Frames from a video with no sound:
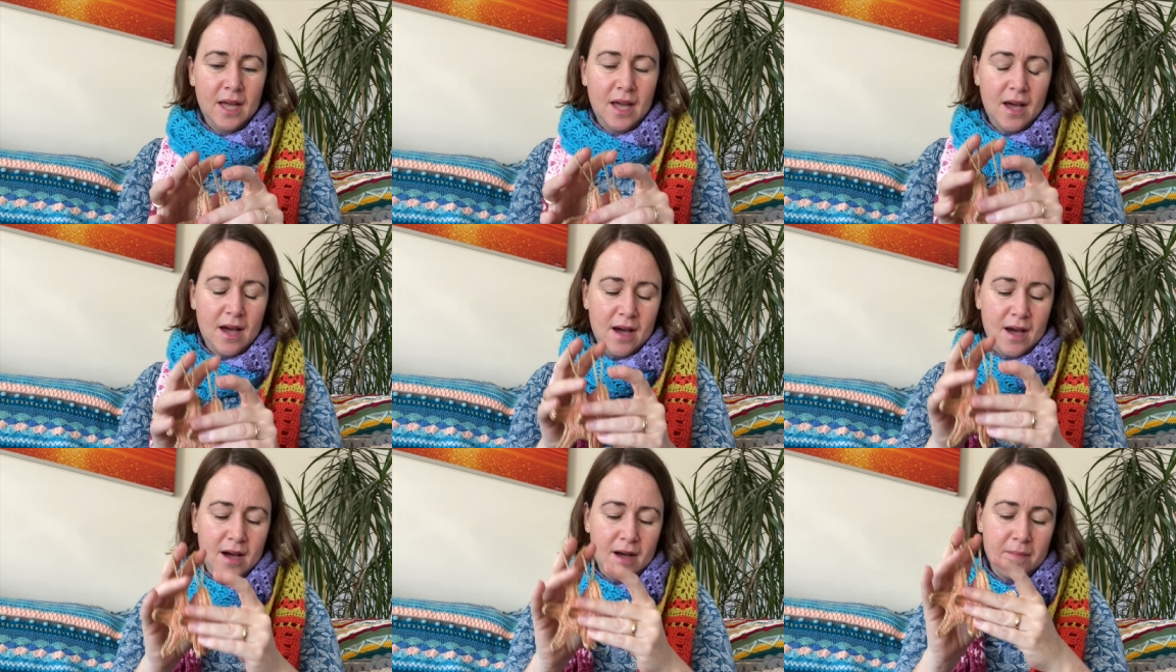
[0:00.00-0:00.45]

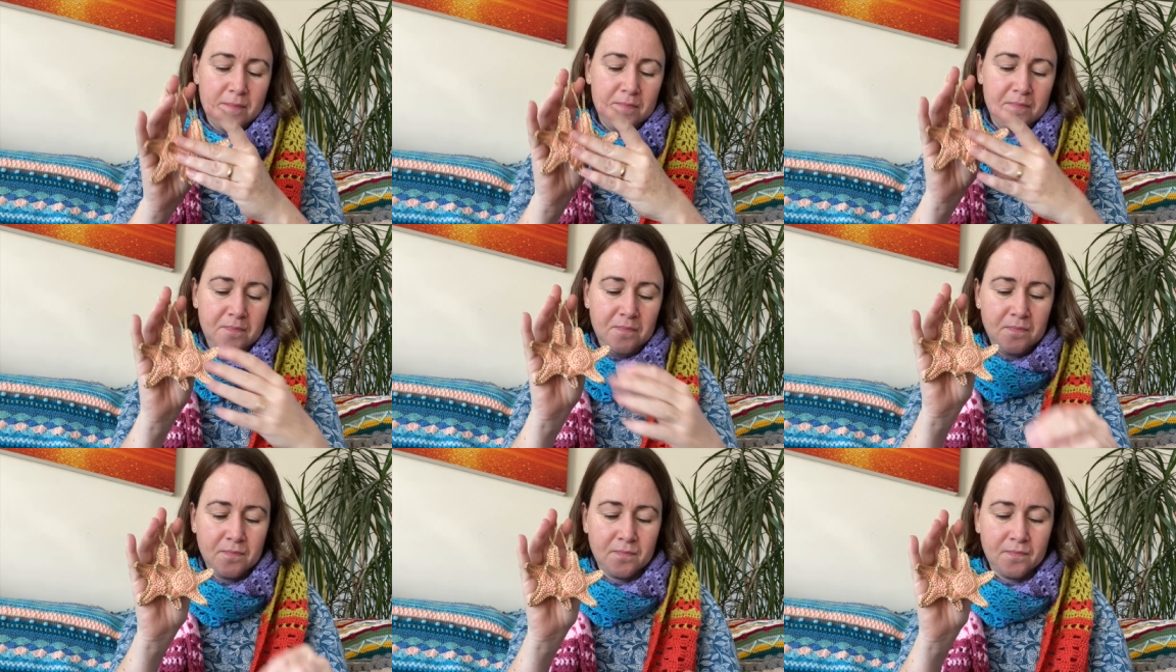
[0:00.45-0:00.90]

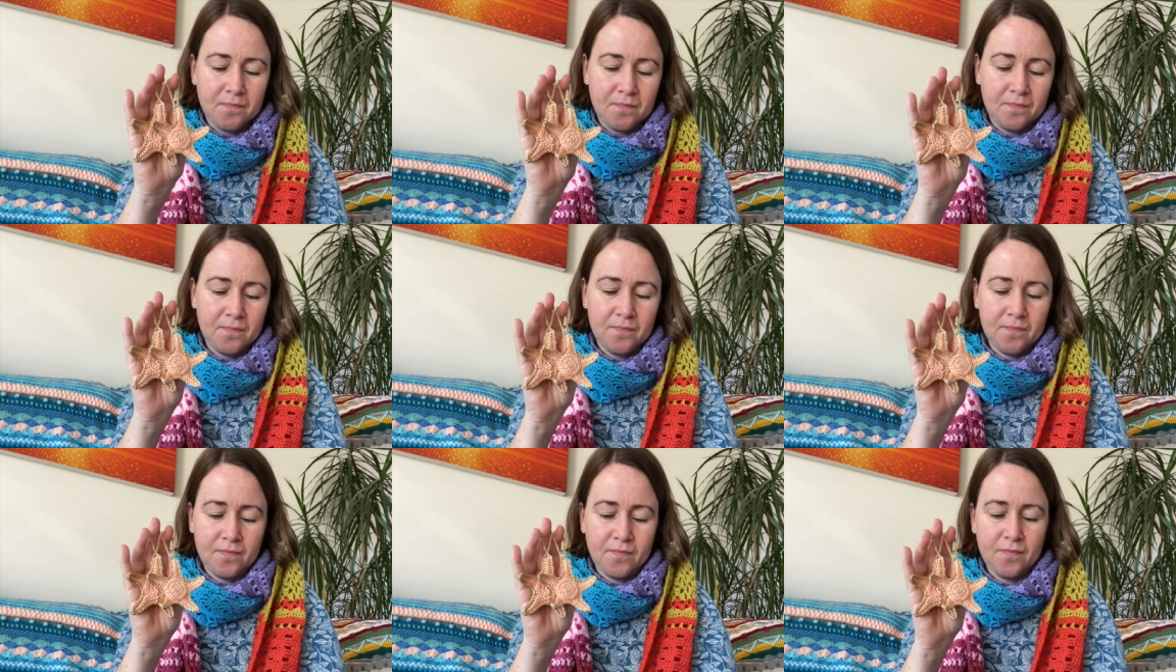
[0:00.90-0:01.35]

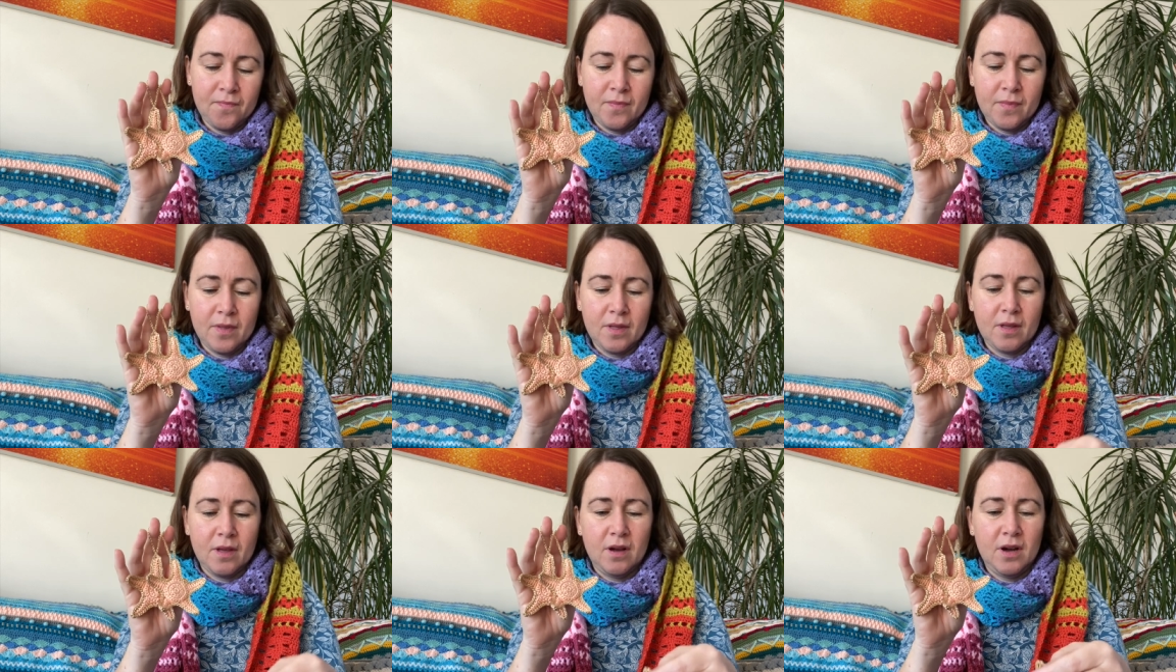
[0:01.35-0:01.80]

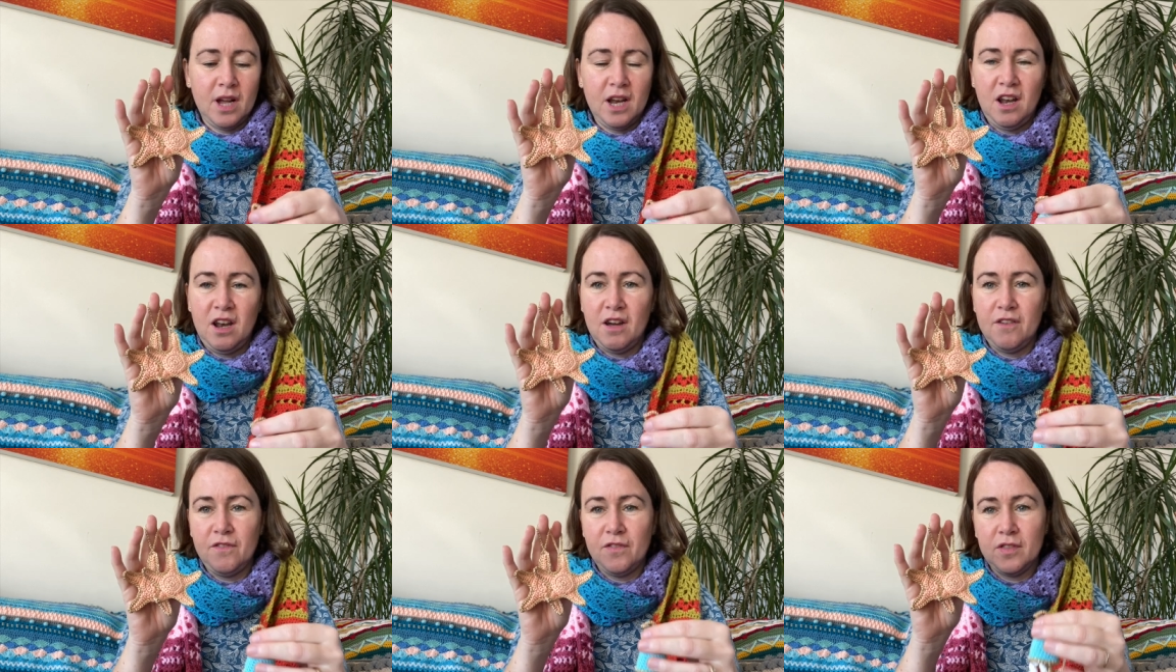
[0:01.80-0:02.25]
I
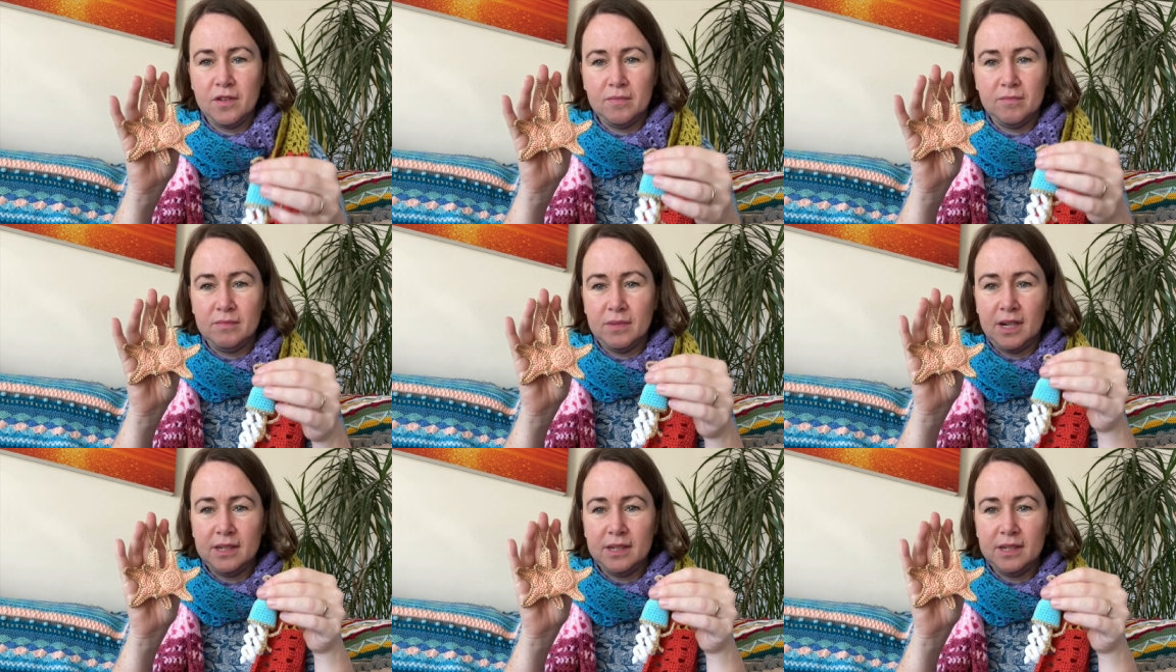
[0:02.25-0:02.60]
love them.